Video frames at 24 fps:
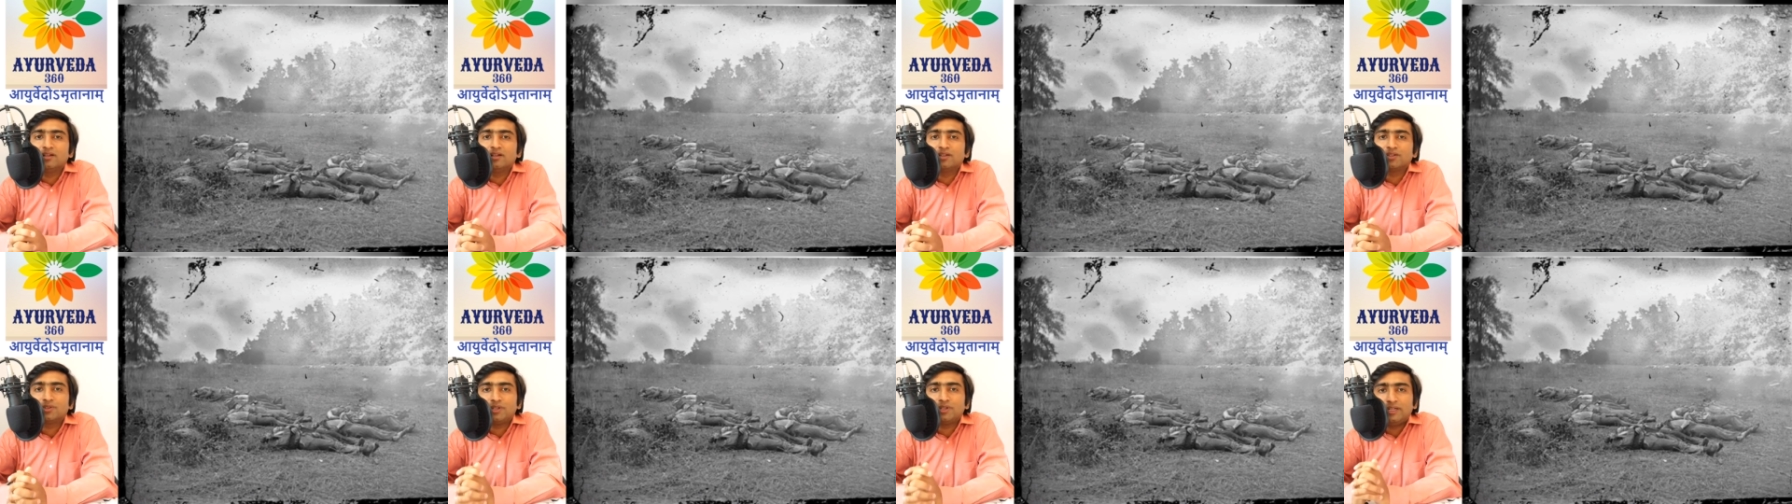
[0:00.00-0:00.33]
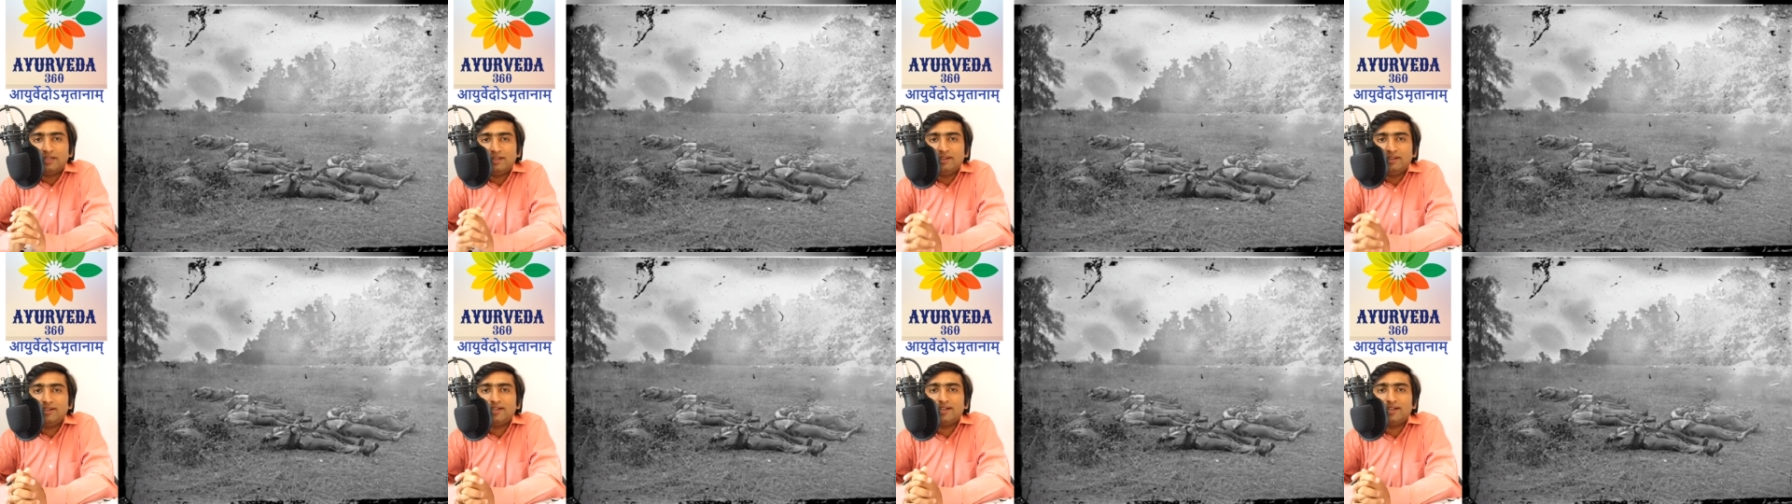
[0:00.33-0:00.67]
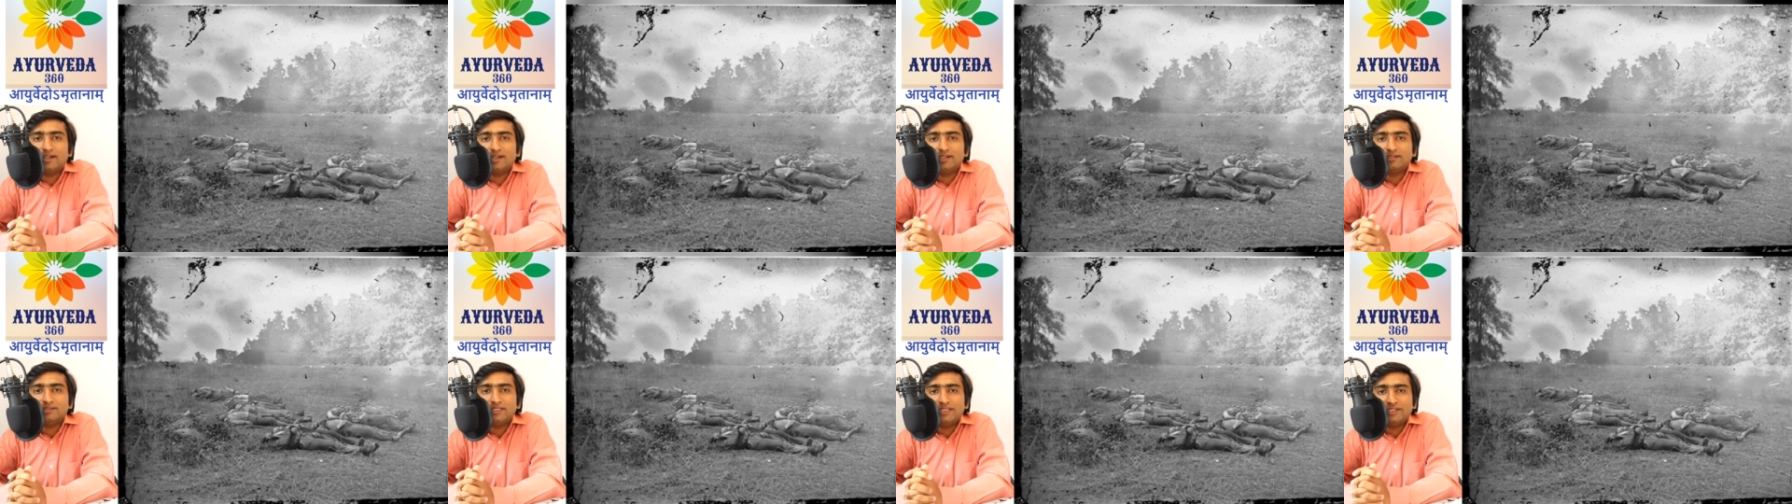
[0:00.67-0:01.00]
So in
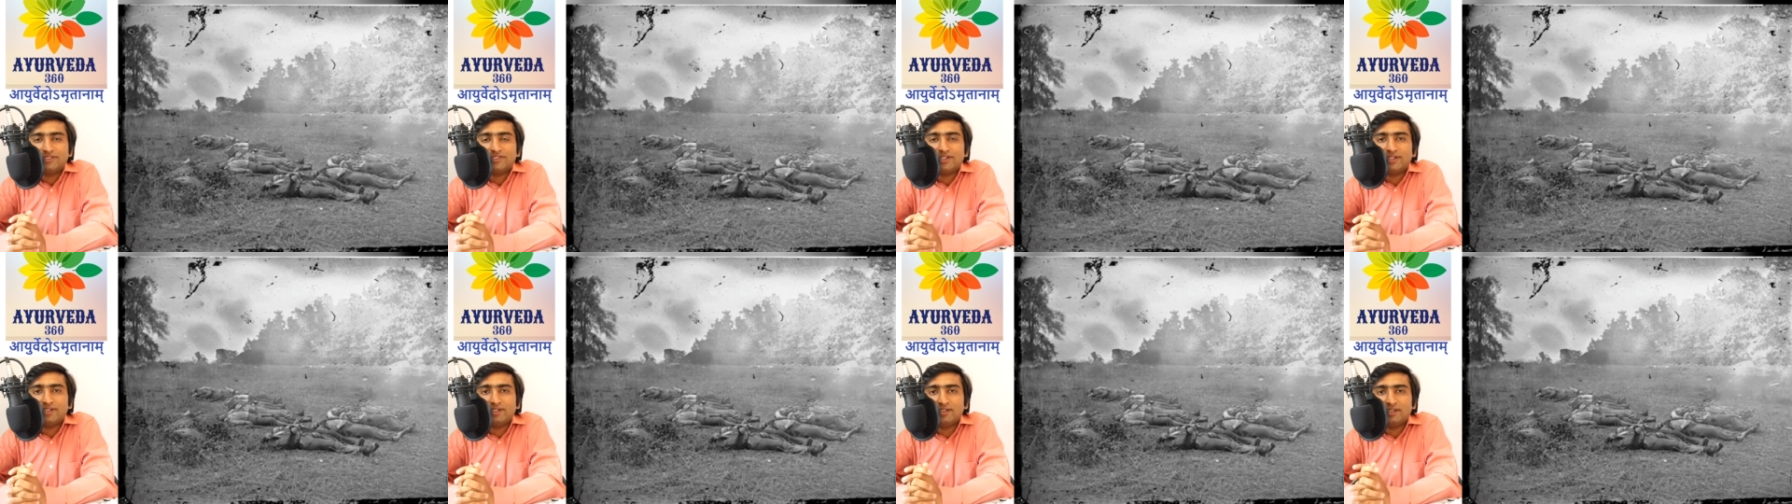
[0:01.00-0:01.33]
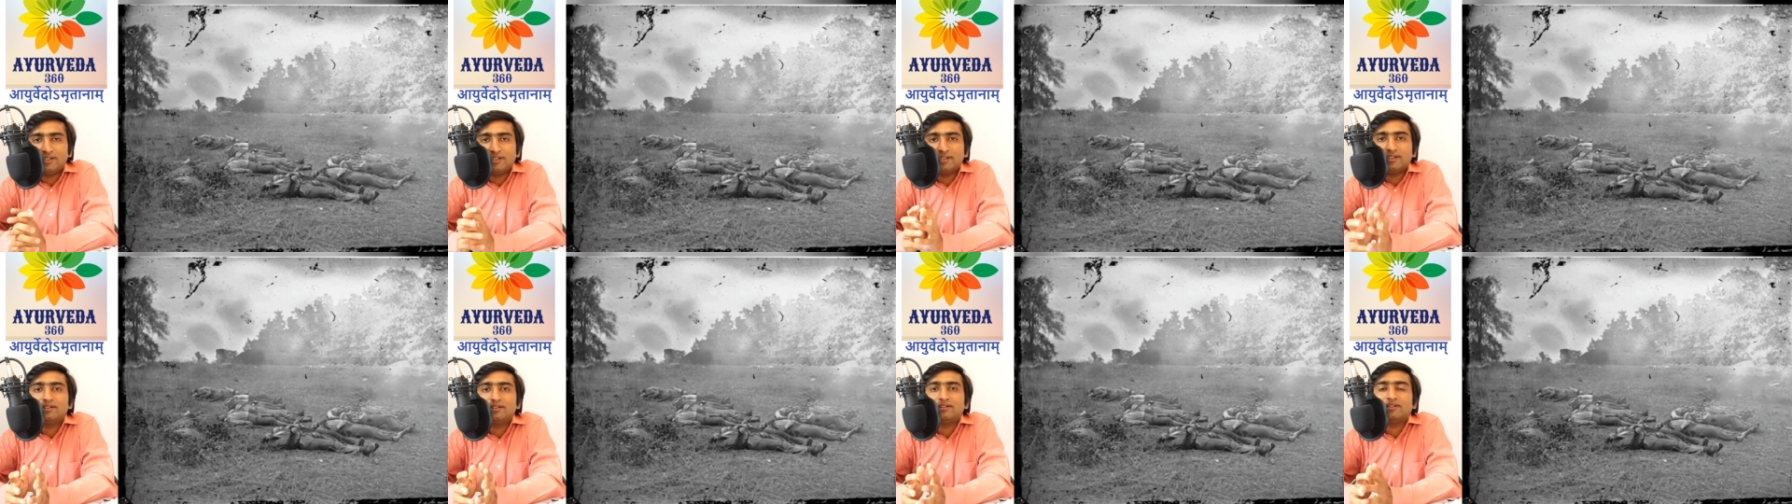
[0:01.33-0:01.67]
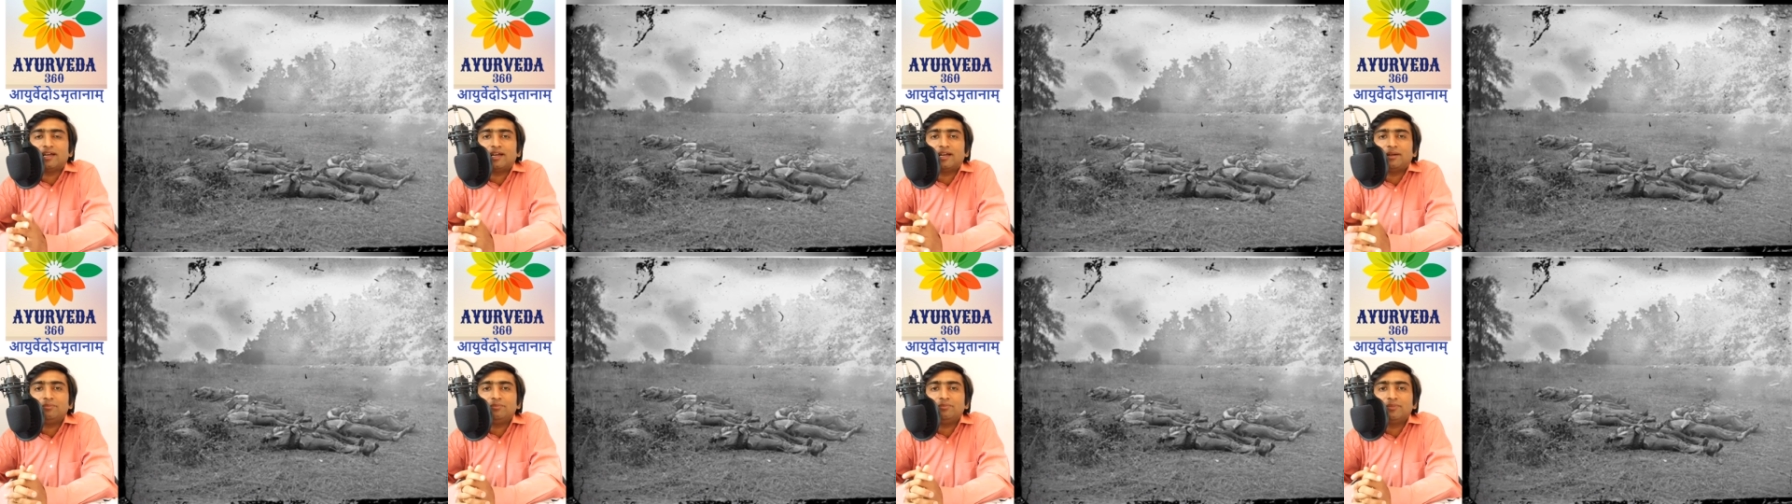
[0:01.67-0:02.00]
India, ancient Indian
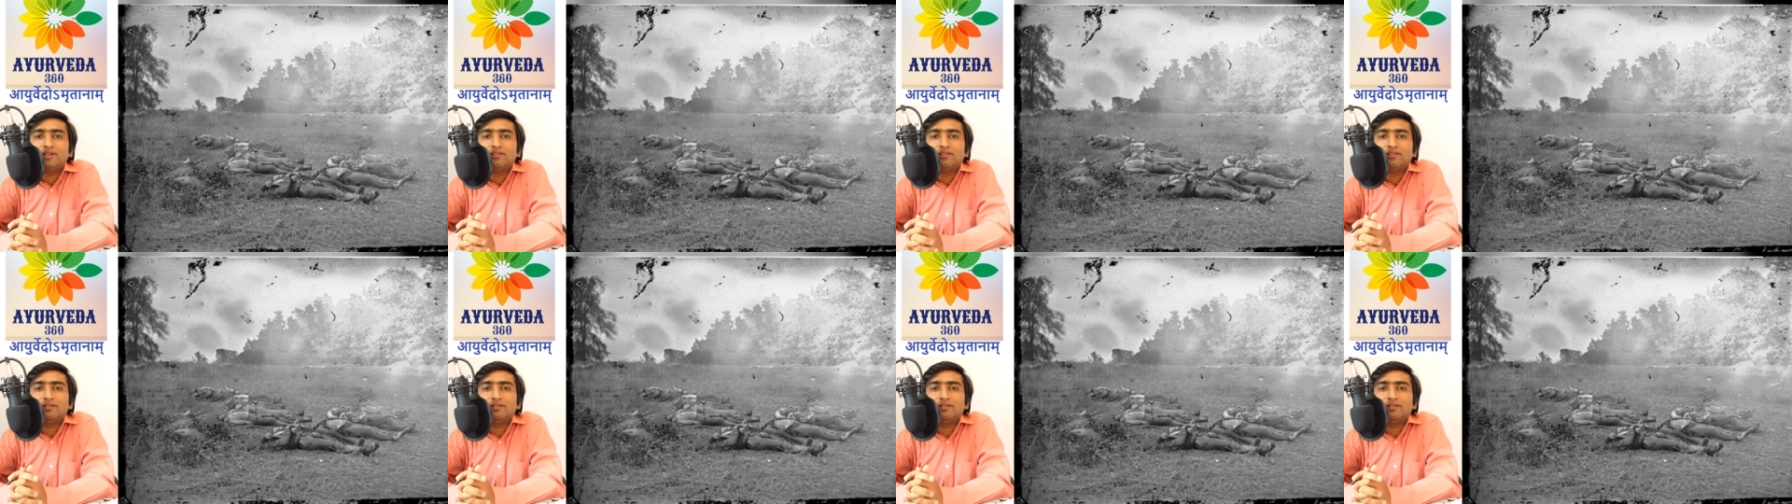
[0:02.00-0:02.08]
time,